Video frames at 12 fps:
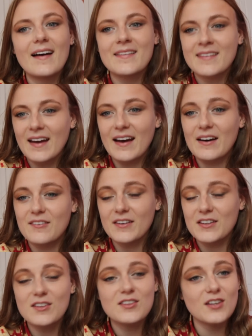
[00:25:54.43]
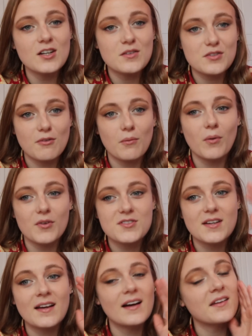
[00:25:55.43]
And yeah, thank you so much for
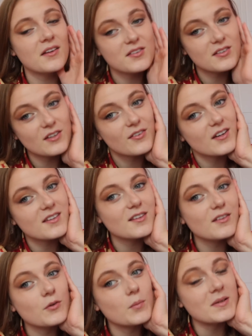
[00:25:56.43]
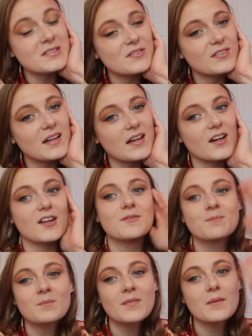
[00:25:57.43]
watching, and I'll see you very soon for a brand new video.
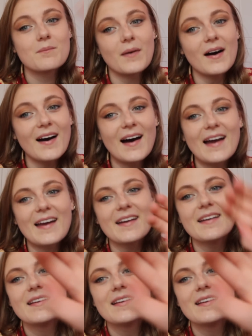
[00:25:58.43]
Bye.